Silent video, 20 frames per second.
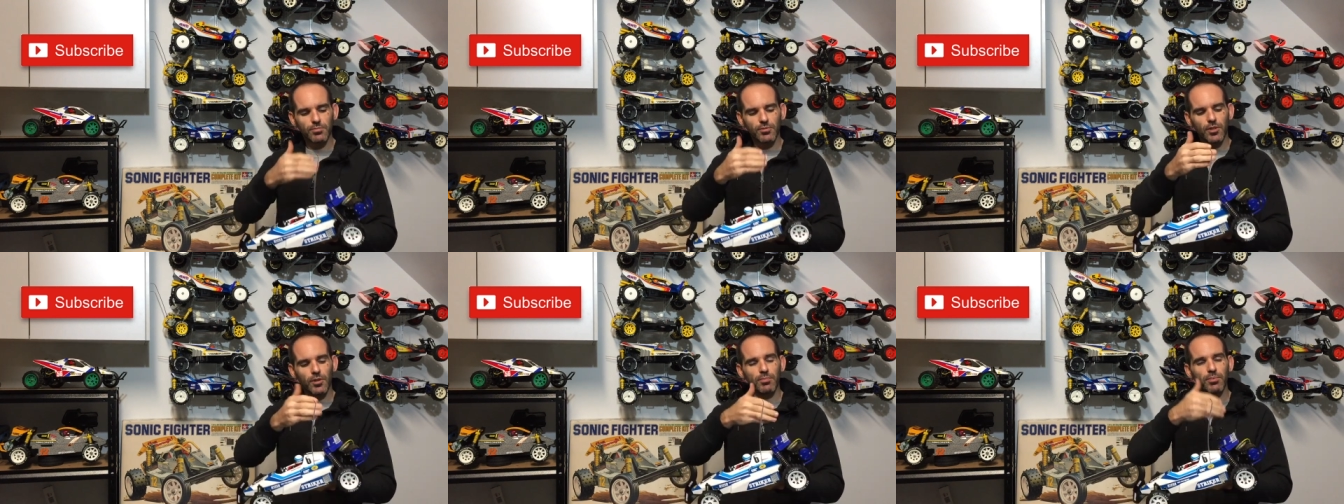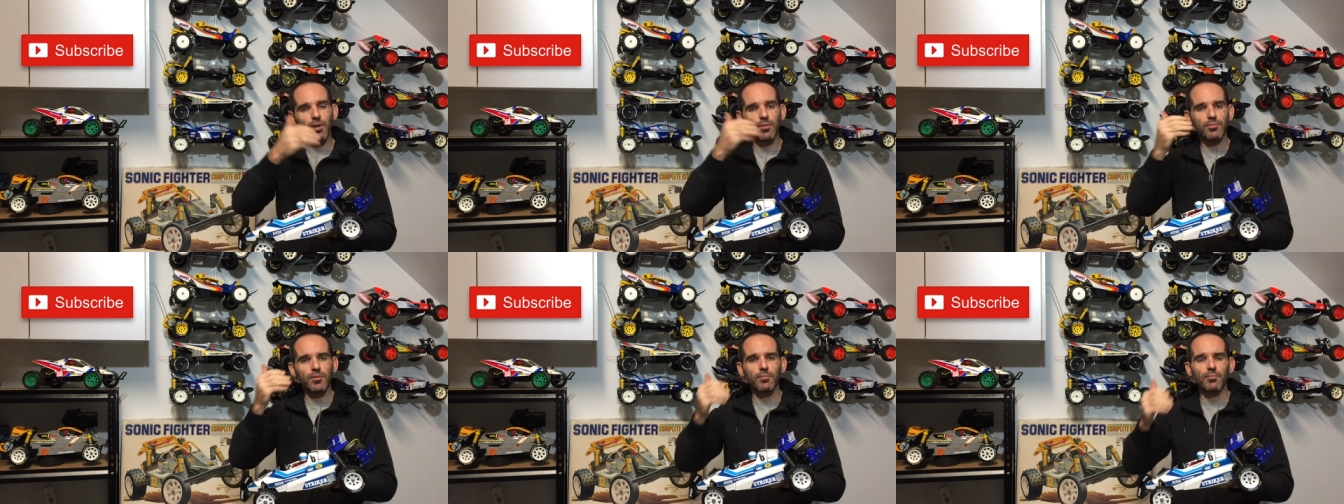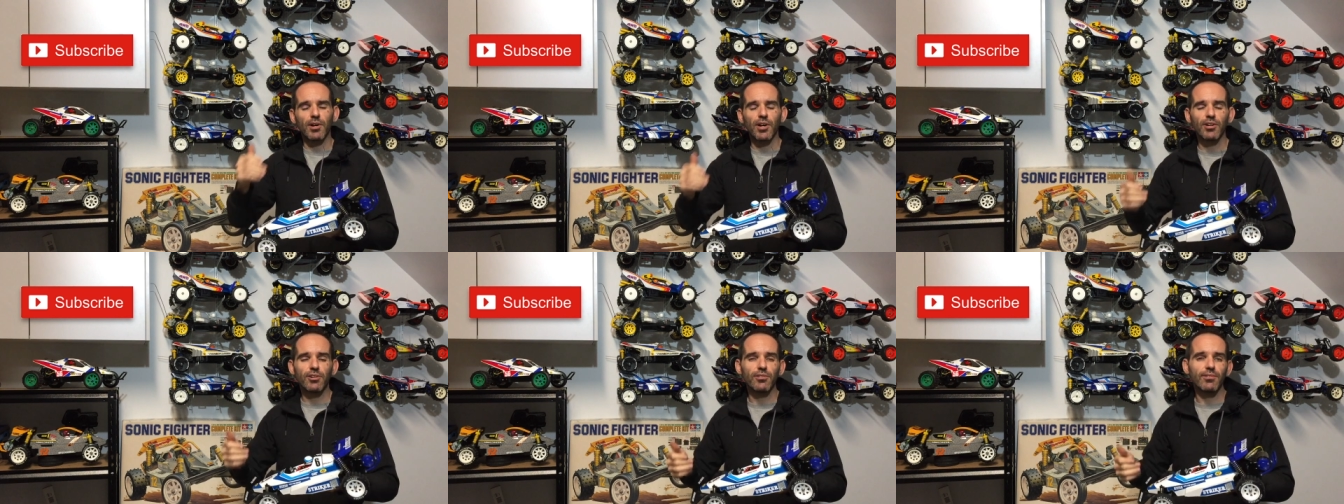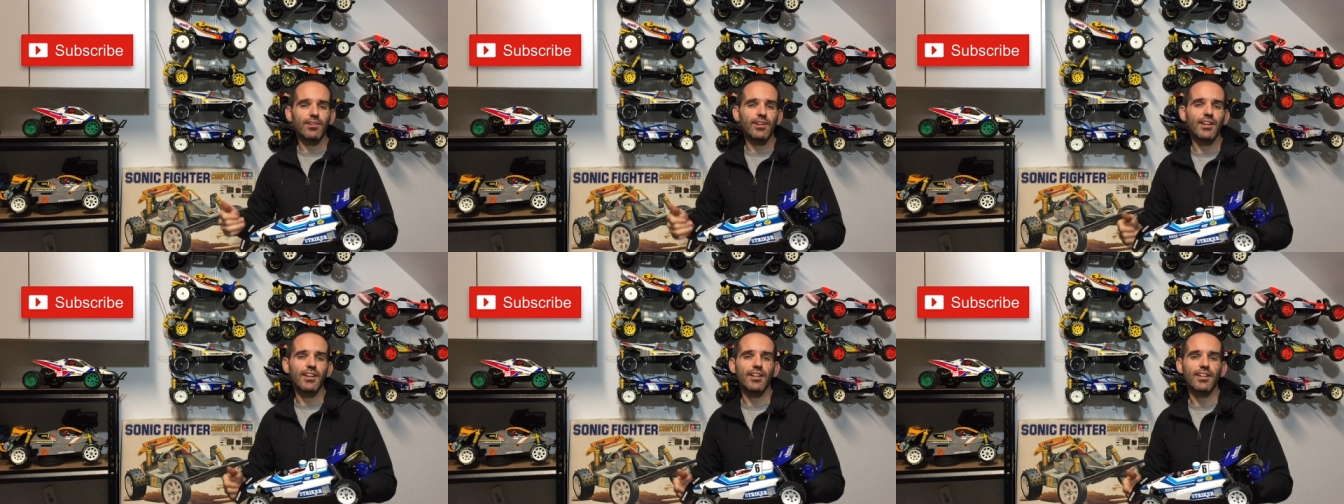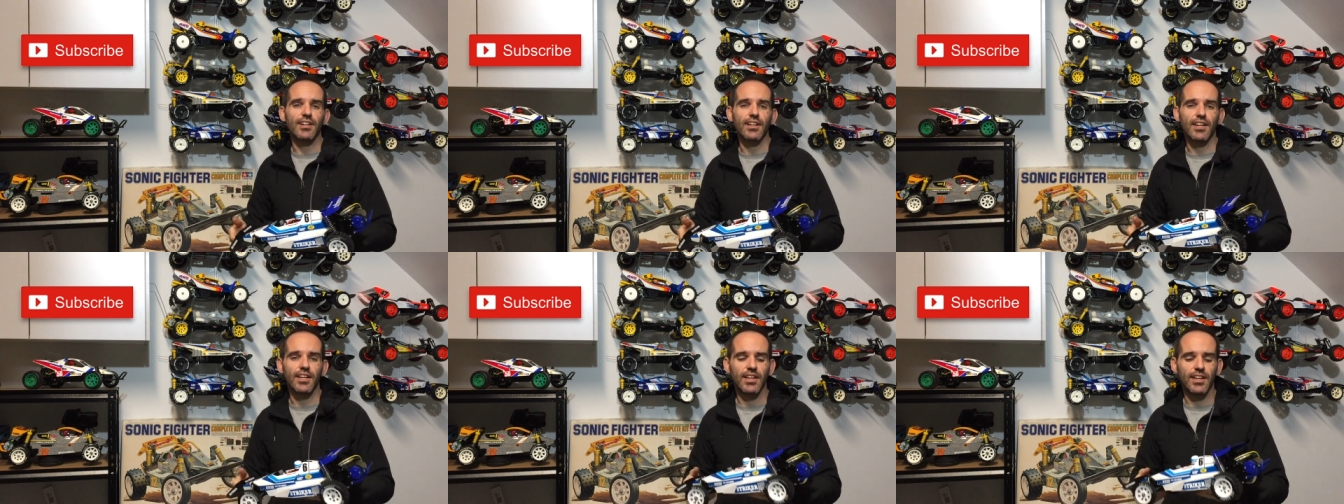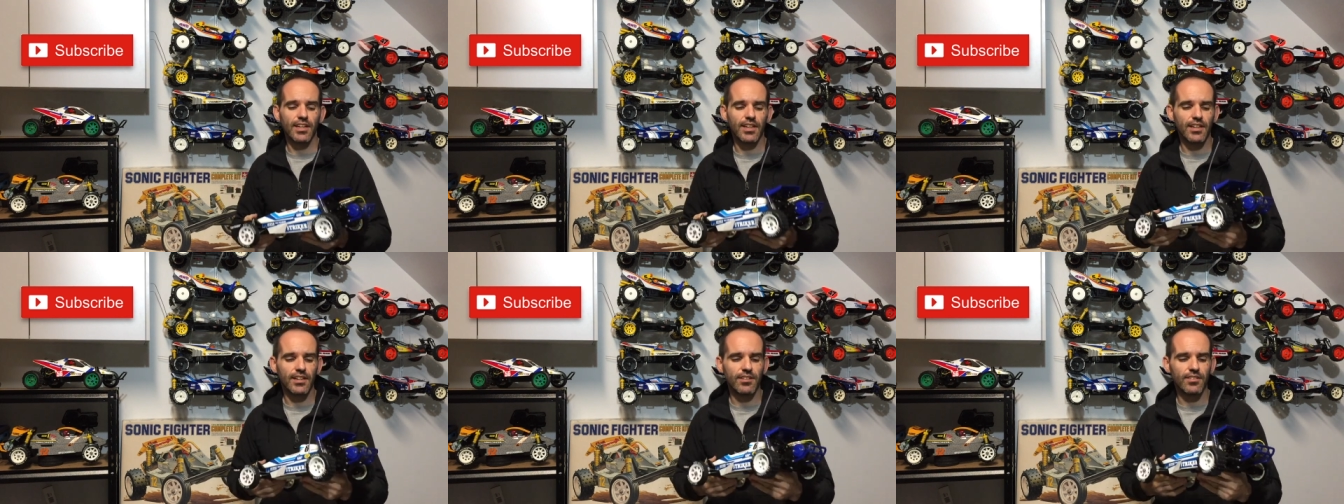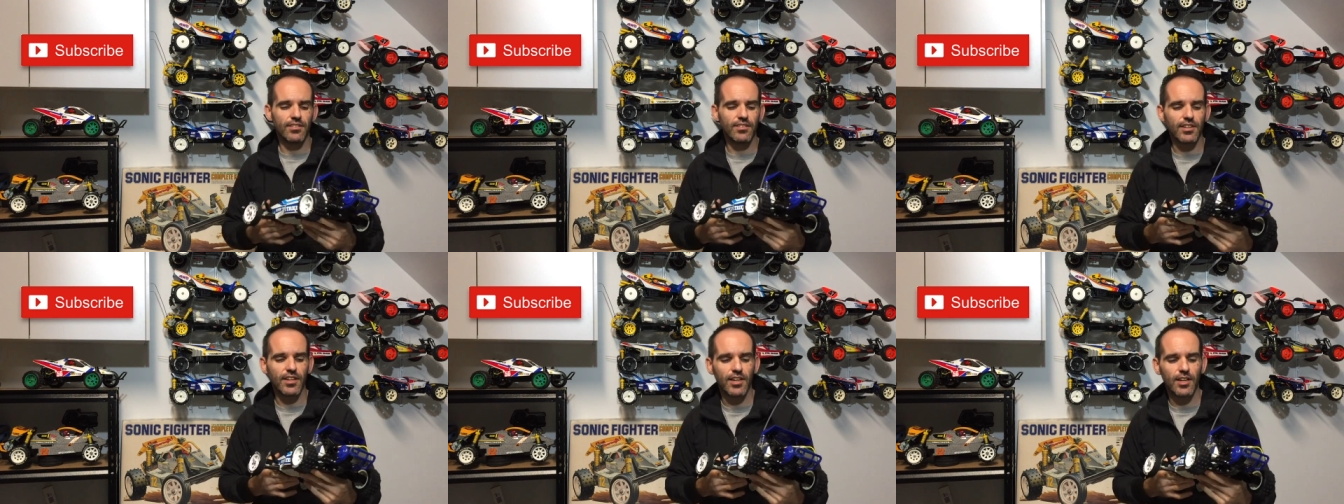but I popped the motor out
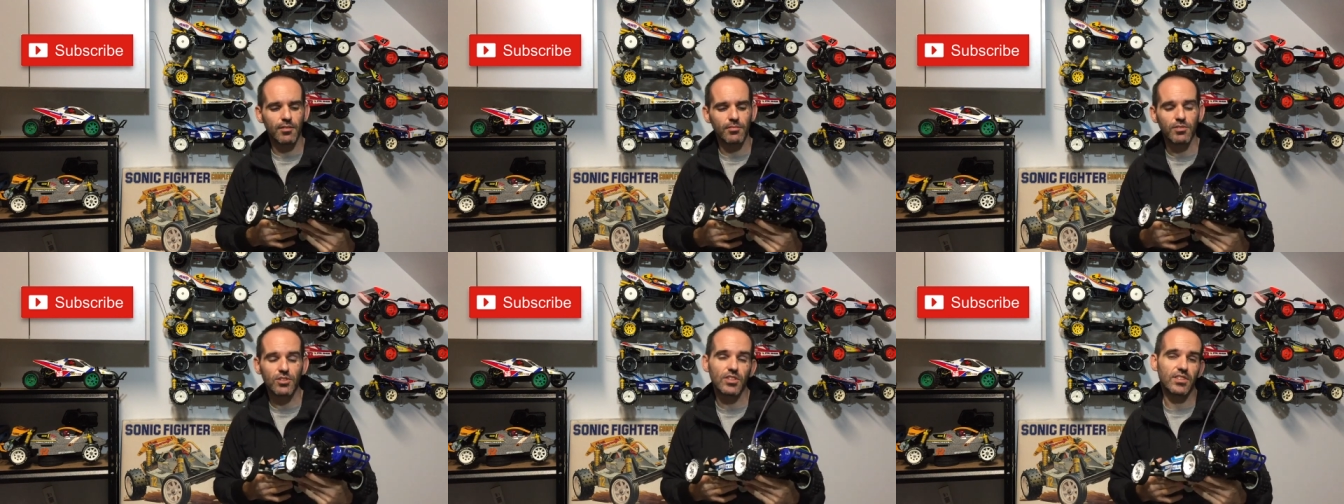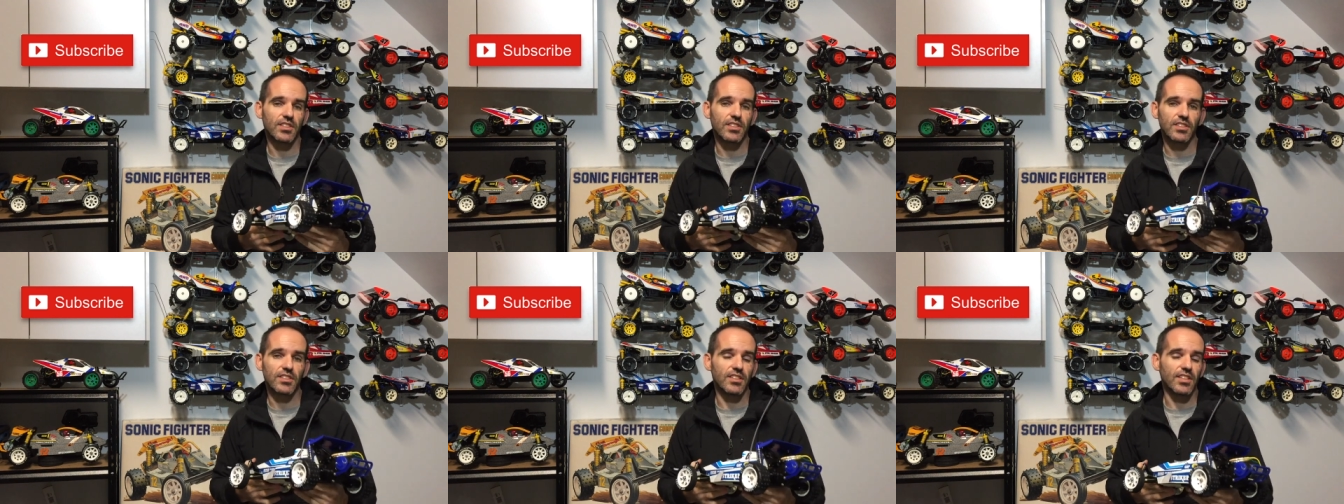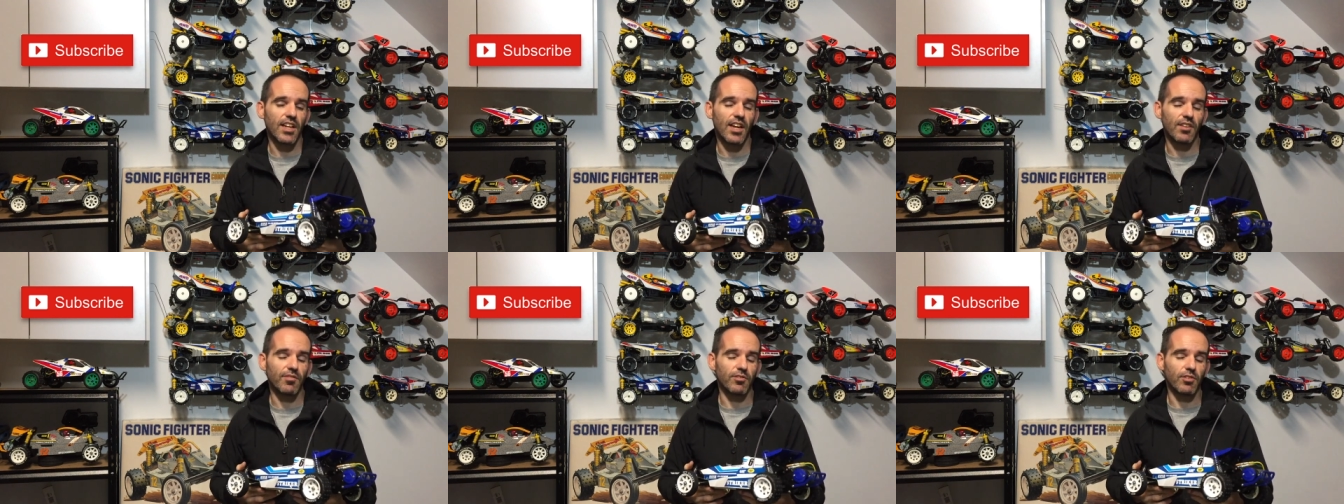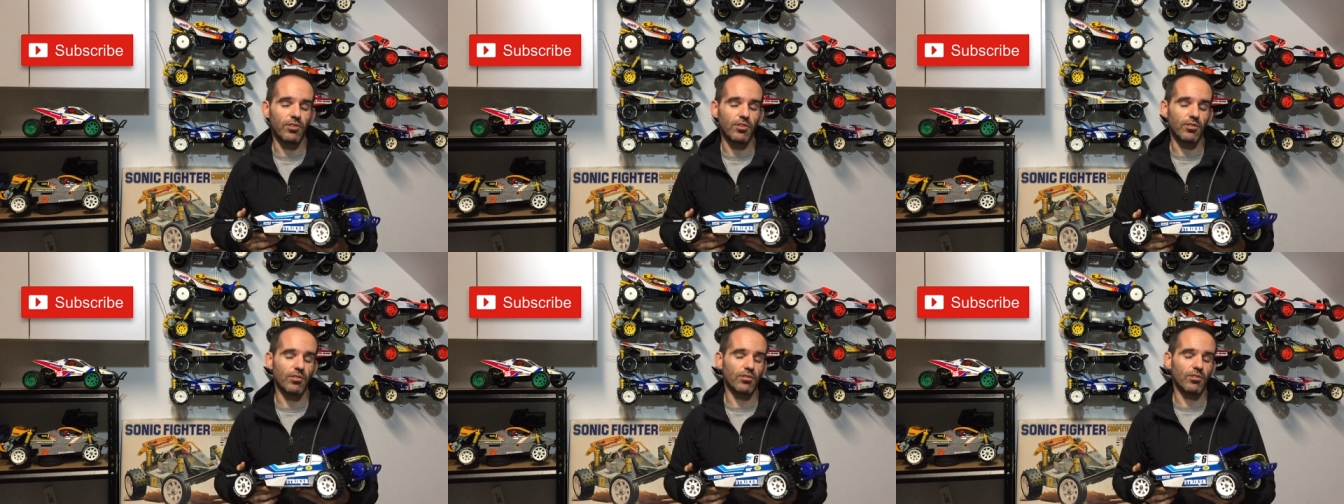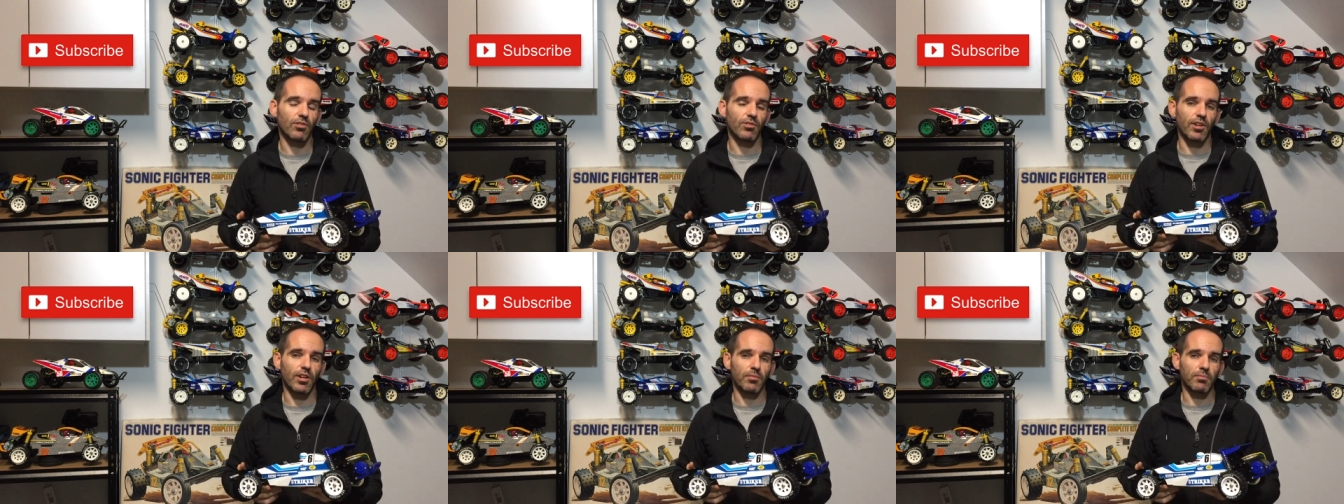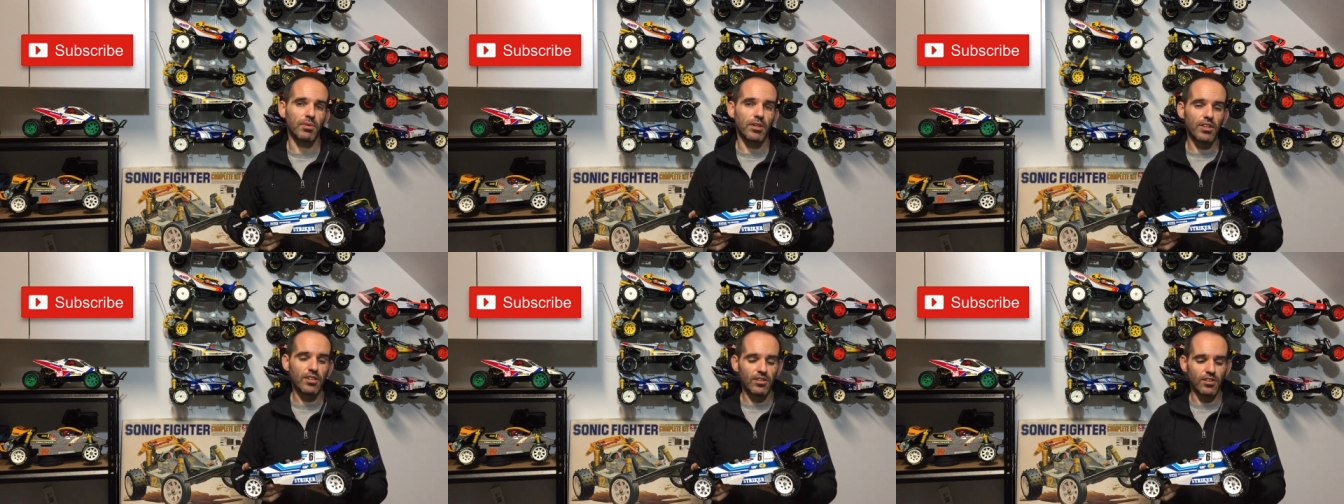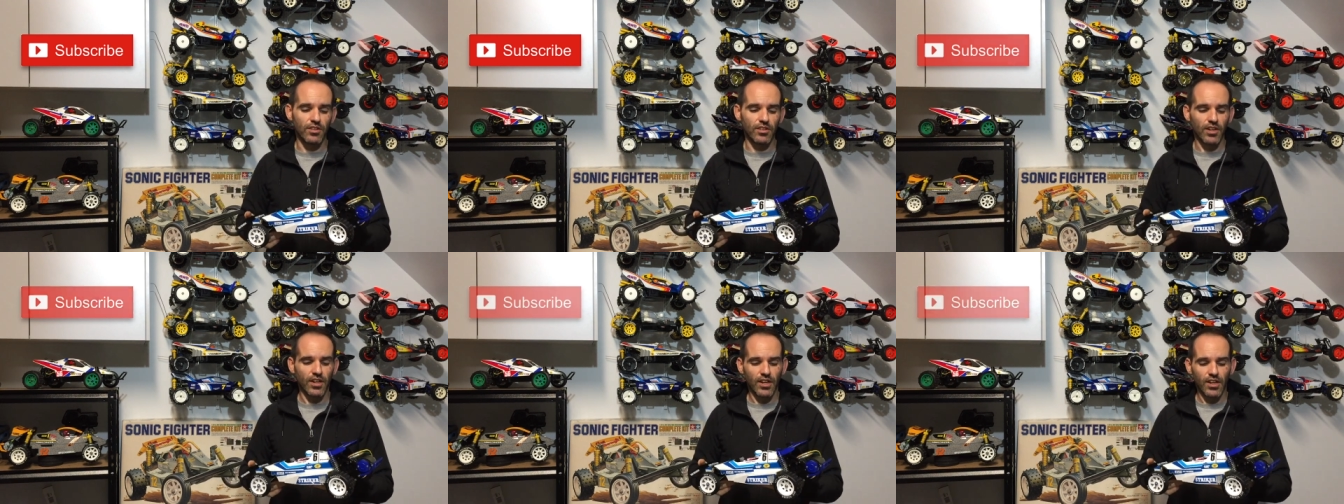and um, just didn't have the correct
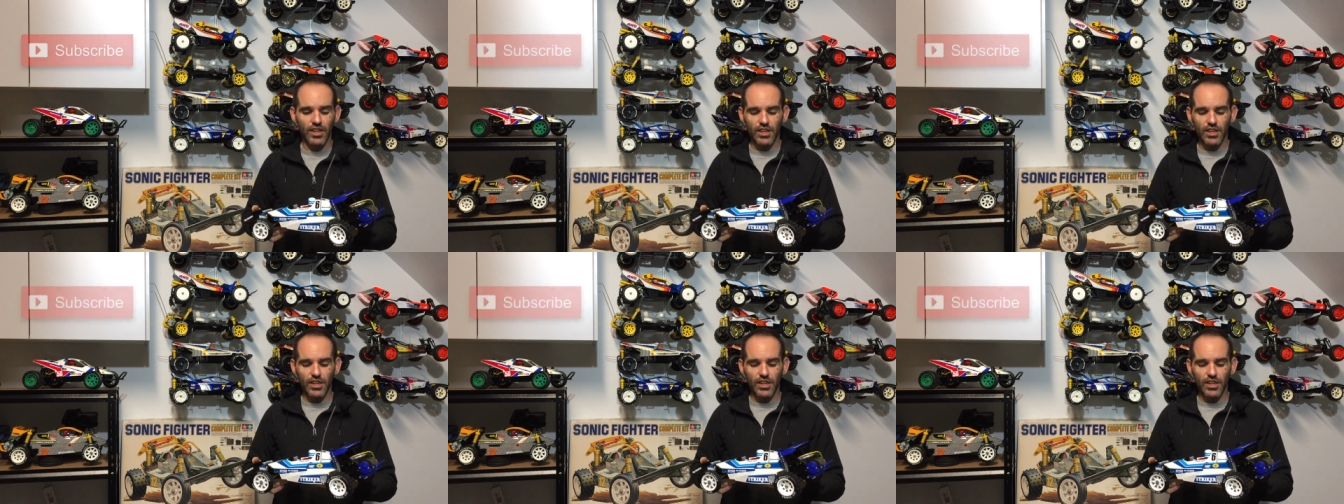pinion.